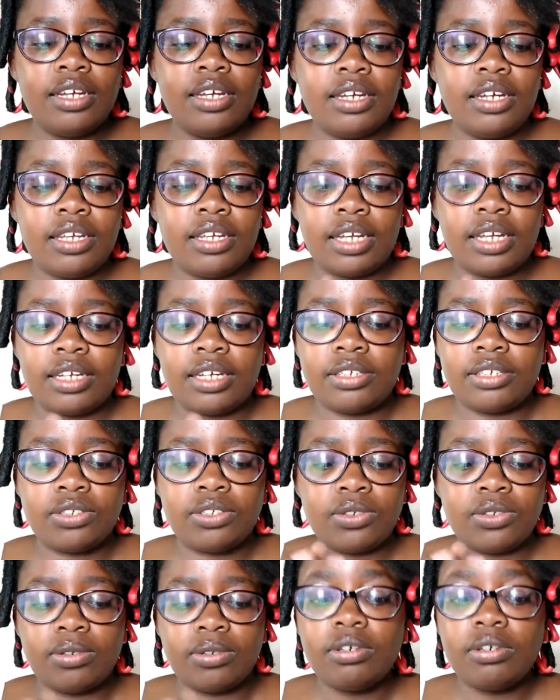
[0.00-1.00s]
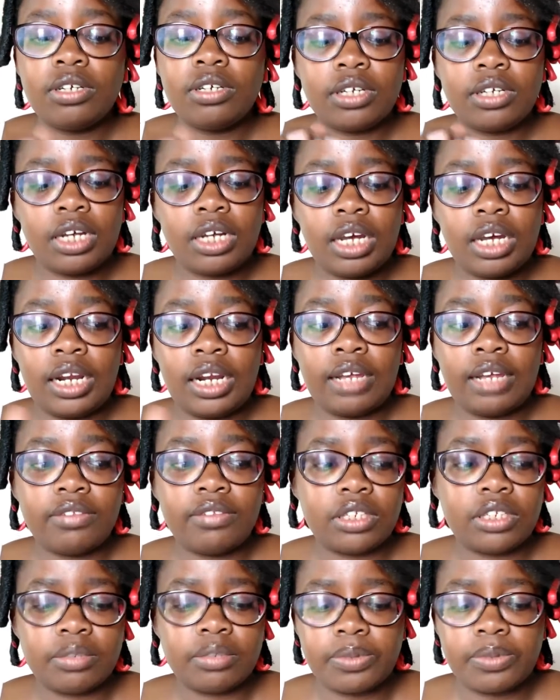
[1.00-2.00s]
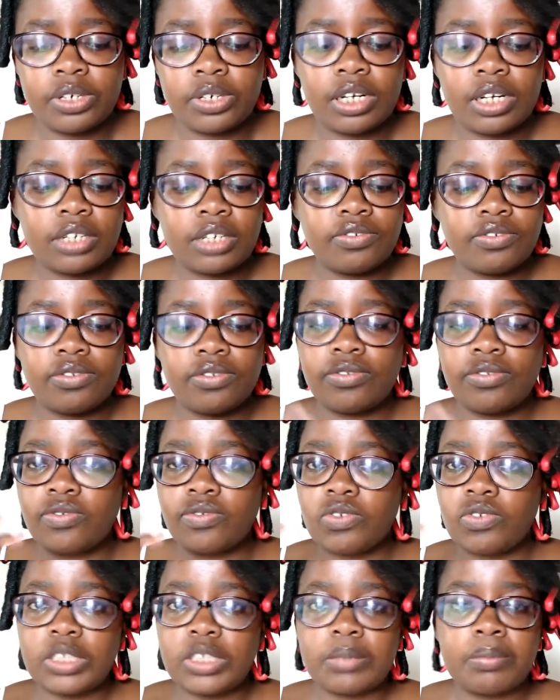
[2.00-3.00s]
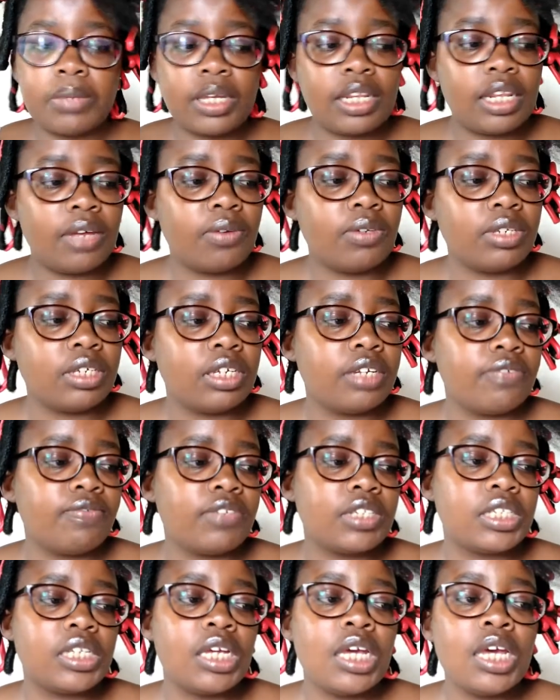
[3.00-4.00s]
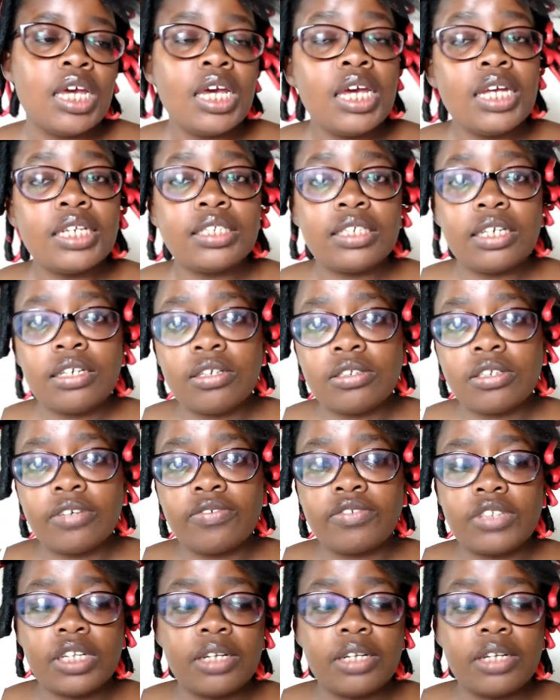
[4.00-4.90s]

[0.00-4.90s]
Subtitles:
Yeah, so I love this product. Smell, I'll give it 10 out of 10.